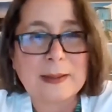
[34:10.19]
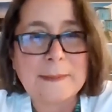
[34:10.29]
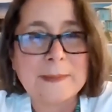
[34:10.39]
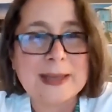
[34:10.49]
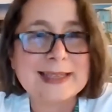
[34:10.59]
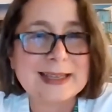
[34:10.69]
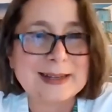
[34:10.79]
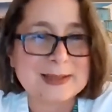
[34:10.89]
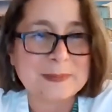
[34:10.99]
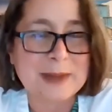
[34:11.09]

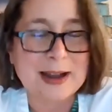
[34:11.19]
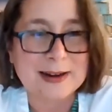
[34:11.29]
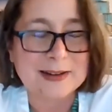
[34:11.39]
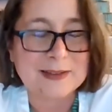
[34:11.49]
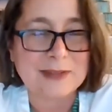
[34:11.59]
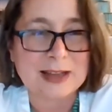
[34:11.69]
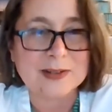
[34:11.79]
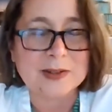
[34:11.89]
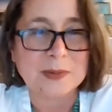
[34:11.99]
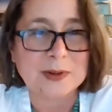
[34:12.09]
Mexican-inspired
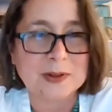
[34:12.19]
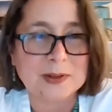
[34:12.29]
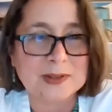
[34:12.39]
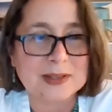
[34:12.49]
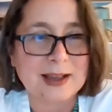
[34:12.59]
vegetables.